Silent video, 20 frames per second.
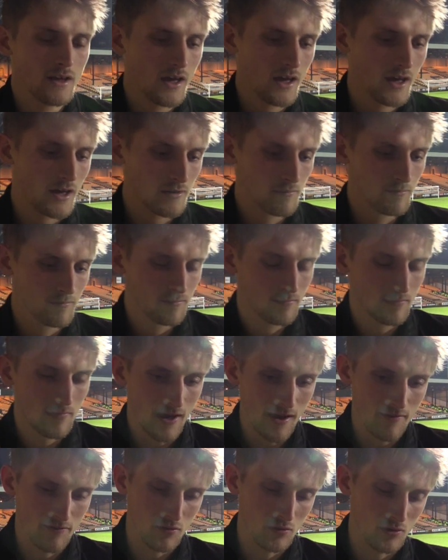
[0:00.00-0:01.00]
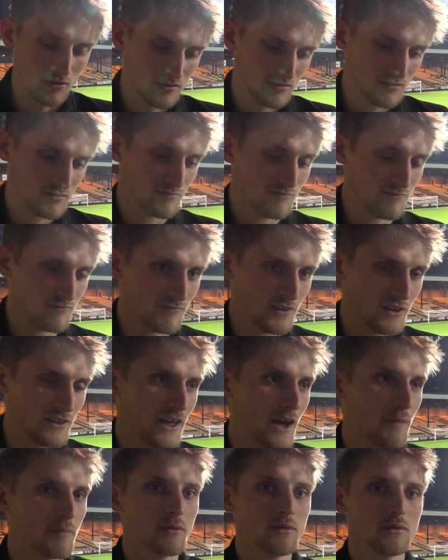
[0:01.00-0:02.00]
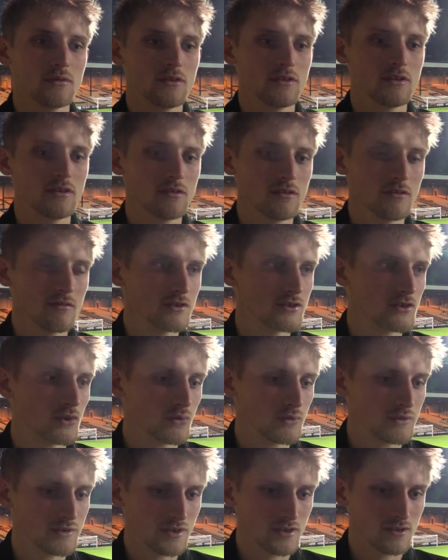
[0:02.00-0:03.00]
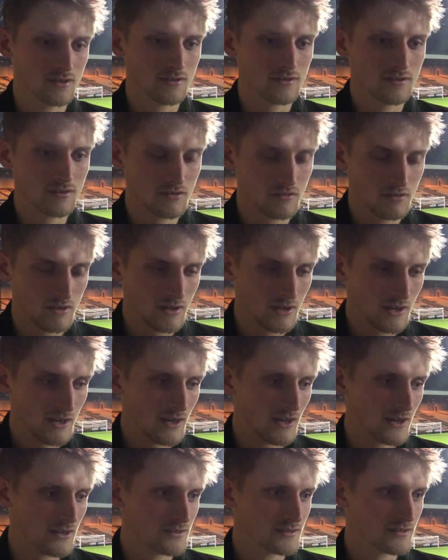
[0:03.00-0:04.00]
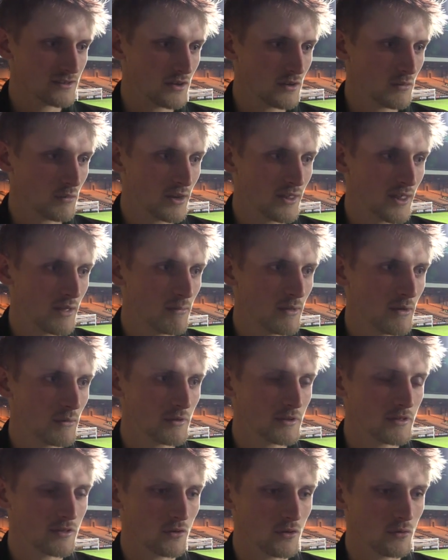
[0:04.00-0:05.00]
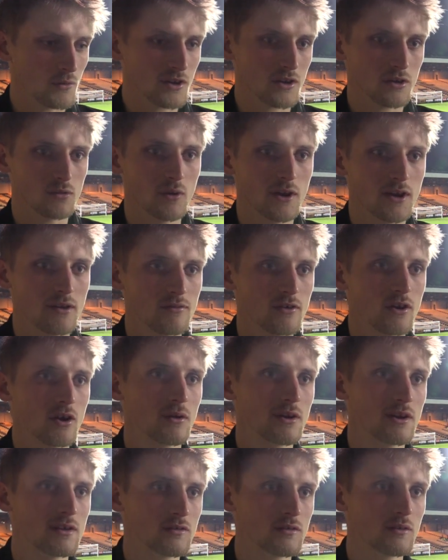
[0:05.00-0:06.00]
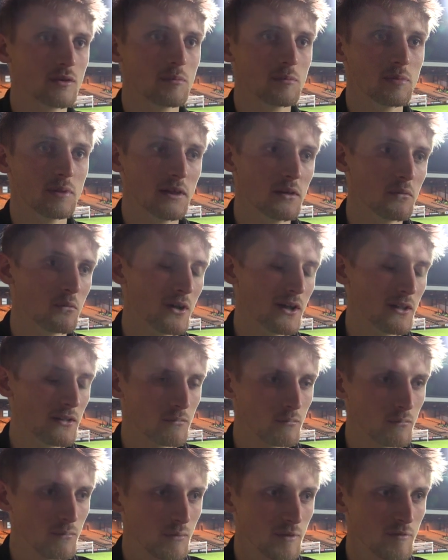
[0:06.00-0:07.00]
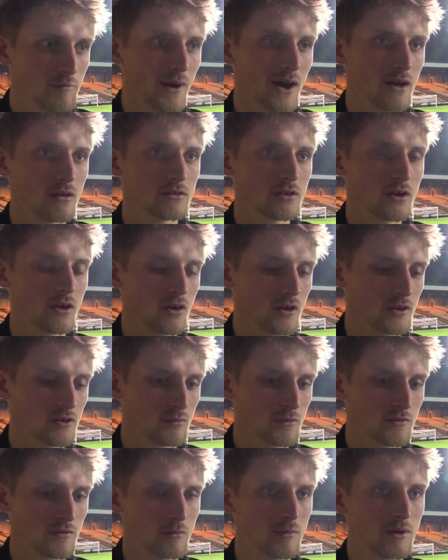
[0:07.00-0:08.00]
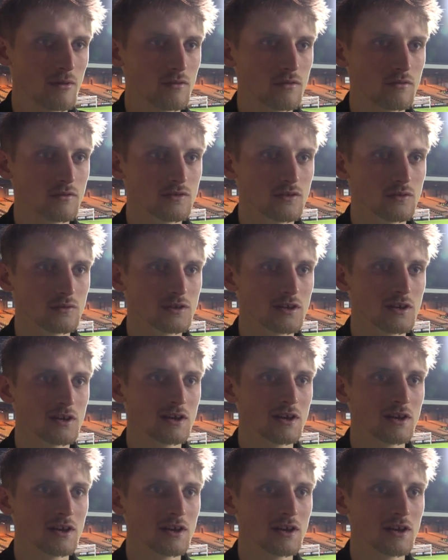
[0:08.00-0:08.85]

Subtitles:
Everyone's really happy with the result, and it's one of them that we thought we could win if going into it playing well, and we've battled hard and we've come out with a result.